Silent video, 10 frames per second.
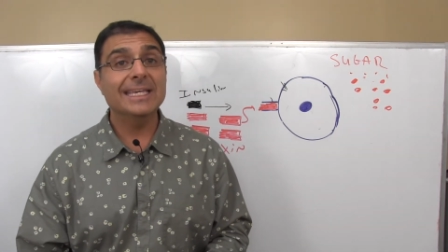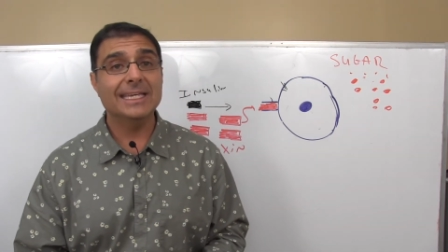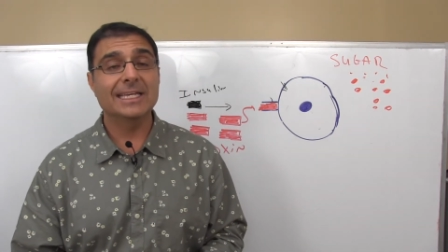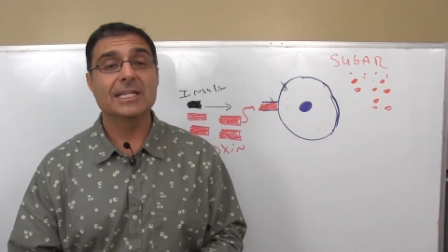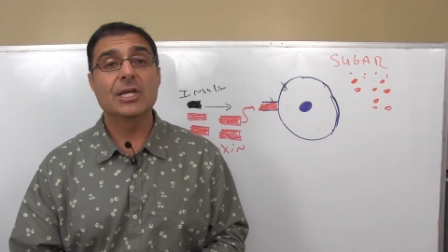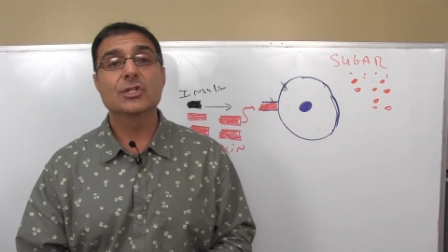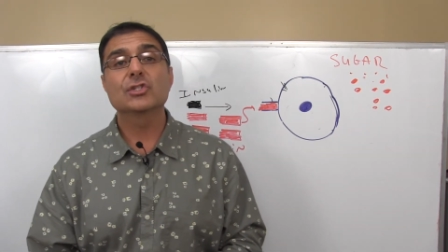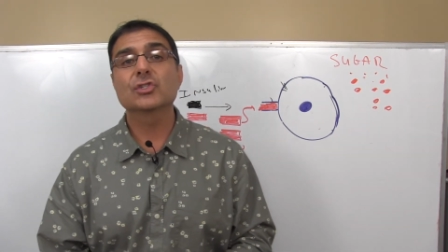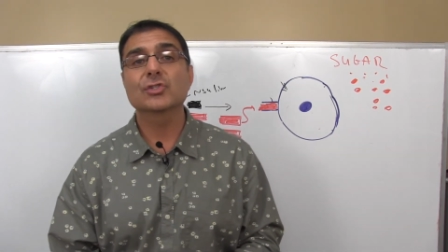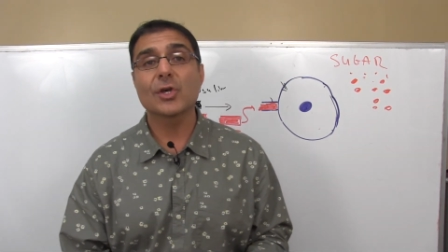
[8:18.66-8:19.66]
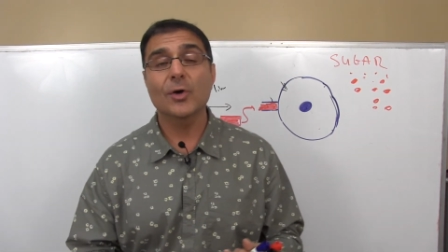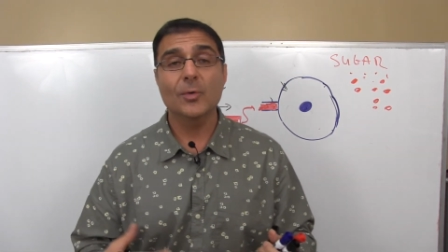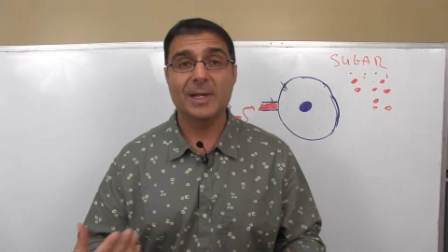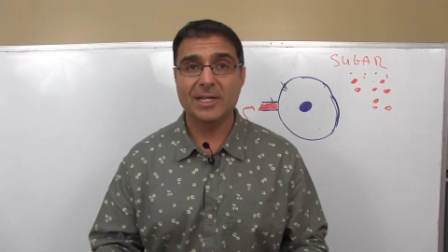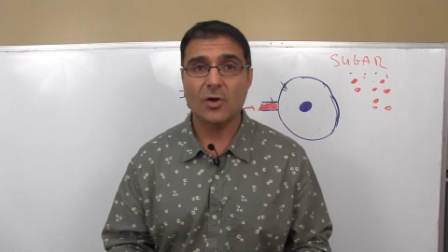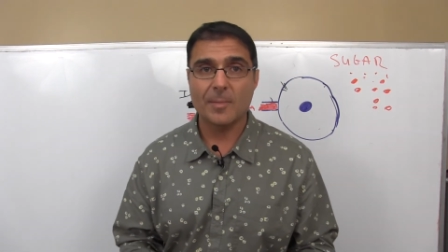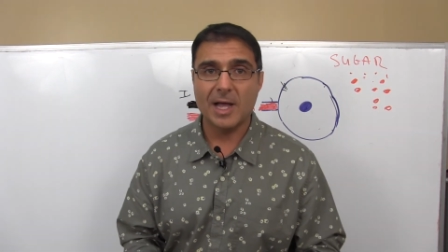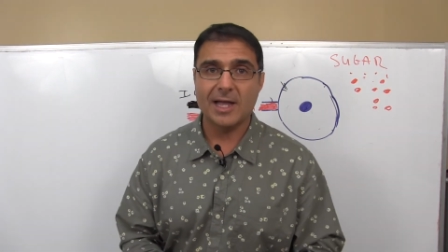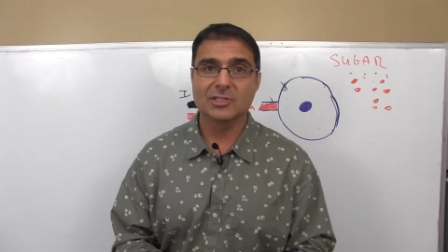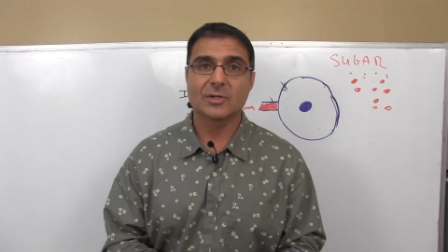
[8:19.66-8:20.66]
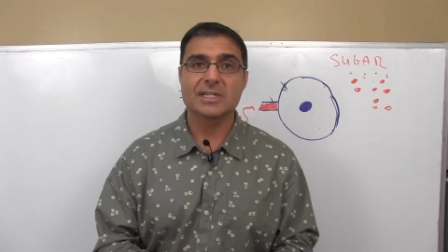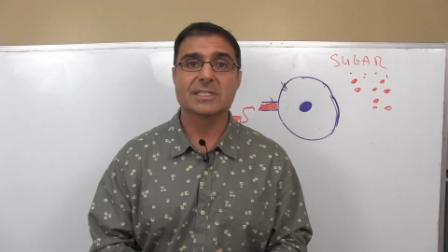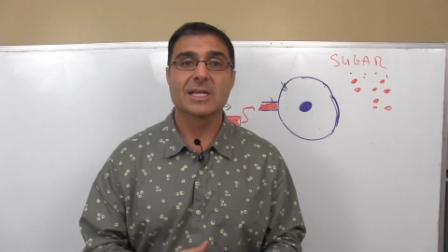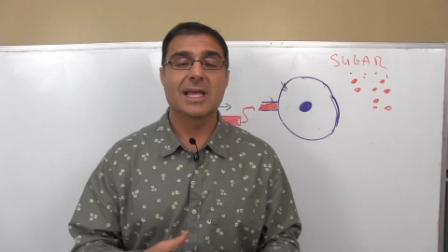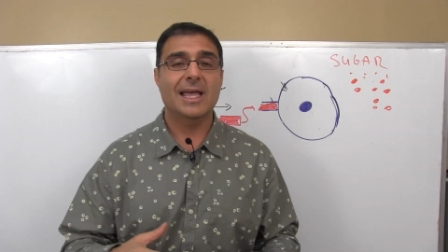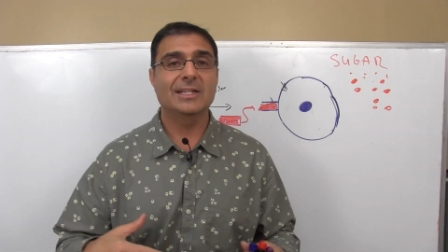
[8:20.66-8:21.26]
eaten so many carbohydrates